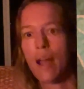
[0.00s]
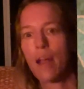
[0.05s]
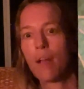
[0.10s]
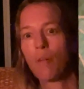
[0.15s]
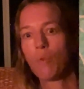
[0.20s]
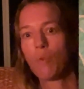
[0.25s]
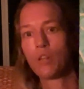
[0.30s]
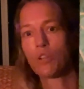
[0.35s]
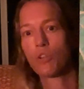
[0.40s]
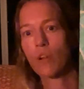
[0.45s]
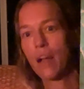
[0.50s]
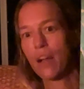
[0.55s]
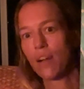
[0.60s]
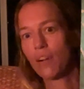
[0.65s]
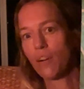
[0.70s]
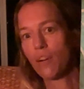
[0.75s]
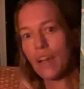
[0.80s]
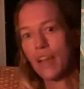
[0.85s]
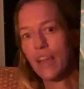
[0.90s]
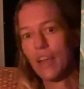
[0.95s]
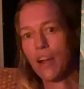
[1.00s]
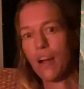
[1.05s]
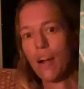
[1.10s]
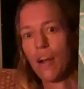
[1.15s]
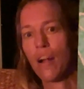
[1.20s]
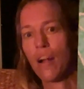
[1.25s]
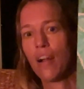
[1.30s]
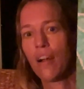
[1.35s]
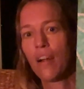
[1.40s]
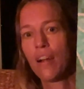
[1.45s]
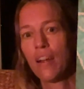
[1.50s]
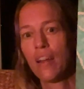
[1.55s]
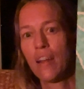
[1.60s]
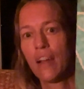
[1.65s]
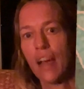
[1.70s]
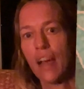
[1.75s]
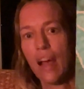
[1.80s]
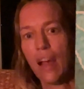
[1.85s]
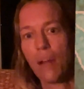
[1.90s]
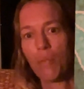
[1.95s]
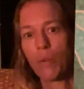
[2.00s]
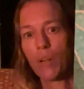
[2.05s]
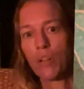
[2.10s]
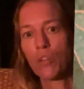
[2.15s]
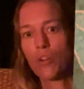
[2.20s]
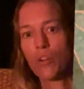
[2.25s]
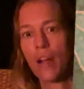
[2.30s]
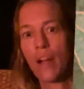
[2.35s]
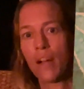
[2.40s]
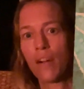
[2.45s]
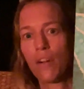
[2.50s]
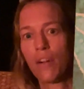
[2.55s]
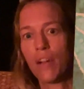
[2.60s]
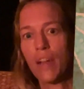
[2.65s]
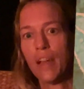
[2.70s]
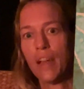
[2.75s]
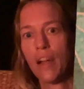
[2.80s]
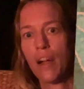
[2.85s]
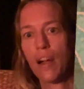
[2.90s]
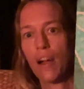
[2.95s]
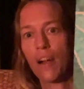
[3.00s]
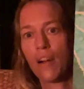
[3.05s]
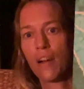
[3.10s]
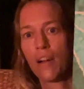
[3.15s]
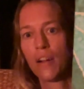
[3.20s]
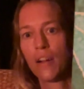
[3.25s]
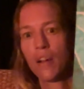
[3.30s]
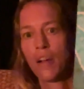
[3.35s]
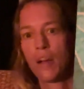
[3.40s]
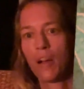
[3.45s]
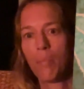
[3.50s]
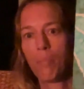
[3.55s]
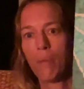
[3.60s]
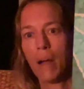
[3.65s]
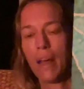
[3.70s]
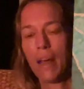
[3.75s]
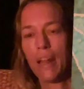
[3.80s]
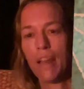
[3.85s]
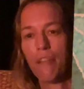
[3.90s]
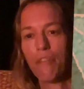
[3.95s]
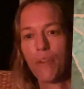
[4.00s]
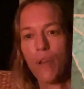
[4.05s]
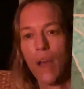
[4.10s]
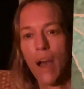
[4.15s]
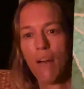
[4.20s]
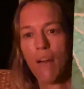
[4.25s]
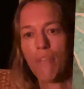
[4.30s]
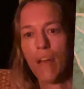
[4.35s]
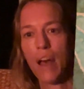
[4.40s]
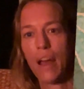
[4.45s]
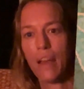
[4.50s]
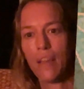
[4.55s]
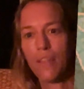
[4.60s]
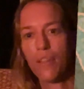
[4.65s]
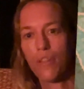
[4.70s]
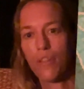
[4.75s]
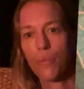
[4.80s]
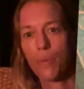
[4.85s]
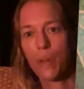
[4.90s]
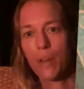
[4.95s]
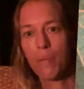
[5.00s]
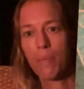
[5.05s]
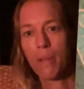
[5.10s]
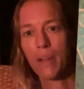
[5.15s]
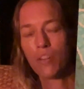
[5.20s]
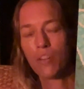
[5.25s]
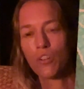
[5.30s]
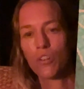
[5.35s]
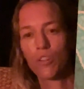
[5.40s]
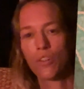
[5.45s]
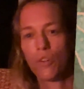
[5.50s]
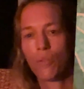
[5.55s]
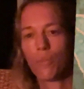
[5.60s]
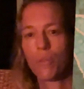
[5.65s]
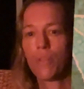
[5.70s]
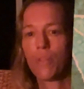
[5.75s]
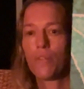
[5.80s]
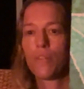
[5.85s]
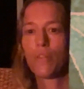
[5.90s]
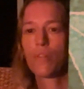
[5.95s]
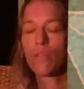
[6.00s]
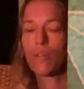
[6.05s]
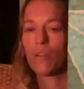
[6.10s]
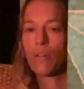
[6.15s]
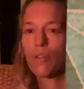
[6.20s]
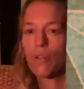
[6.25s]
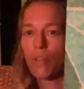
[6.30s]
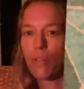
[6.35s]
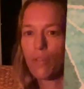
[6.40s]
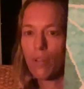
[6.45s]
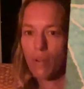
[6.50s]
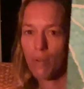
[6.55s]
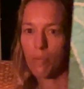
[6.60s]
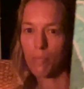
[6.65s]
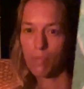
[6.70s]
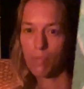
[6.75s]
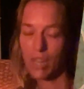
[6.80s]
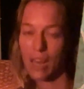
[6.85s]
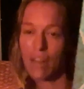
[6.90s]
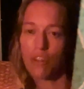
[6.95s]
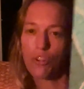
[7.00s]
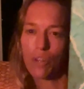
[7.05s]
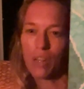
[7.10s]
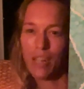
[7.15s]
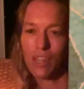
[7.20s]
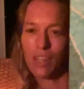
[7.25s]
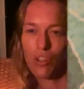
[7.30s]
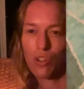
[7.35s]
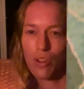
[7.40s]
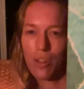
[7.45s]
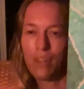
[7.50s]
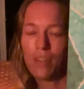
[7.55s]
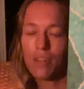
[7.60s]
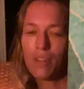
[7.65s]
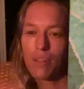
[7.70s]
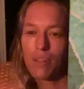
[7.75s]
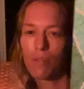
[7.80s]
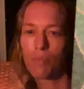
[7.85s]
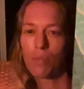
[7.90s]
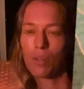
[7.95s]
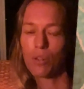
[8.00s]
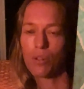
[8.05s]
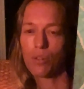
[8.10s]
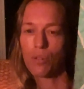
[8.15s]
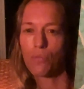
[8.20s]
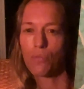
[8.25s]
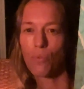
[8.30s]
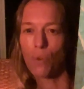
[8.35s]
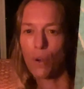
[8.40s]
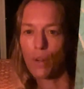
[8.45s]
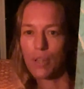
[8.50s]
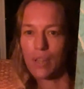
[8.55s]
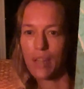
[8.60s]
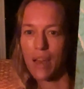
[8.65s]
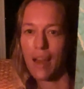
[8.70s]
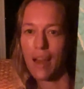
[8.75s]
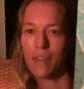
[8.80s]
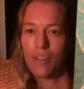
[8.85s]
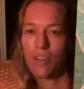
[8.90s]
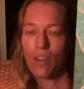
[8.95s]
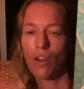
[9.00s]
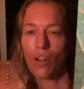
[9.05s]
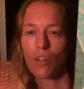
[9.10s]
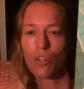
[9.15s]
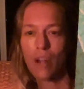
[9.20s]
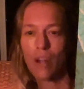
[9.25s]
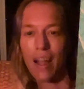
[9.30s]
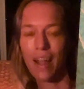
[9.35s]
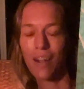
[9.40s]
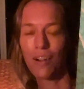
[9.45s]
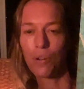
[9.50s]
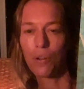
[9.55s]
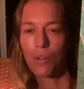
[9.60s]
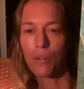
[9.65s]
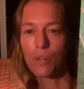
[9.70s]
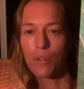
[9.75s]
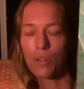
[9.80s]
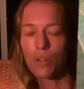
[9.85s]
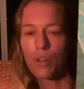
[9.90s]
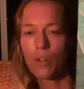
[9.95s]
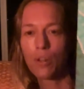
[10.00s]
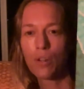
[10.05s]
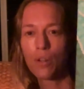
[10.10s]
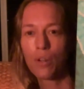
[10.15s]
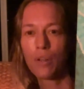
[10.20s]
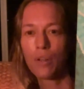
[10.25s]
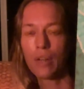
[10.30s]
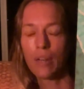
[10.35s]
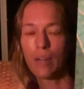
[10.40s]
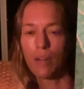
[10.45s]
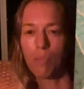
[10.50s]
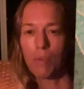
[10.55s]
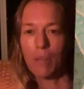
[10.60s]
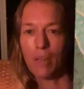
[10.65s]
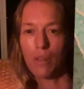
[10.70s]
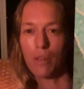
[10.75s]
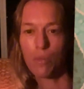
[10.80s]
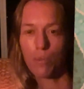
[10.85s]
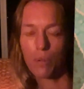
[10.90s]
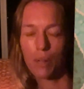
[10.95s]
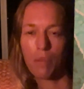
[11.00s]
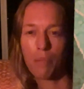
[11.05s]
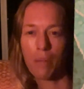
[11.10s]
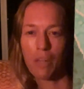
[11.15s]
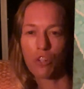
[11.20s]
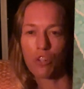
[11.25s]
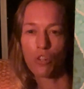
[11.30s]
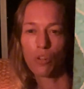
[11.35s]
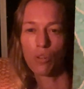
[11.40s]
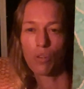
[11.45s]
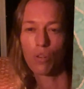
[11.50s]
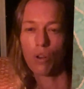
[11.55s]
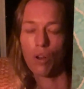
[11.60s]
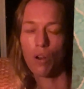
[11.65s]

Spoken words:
one triangle here and one triangle here. But if you have that in the three-dimensional with tetrahedrons, which is four sides, all triangles, it would be a three-dimensional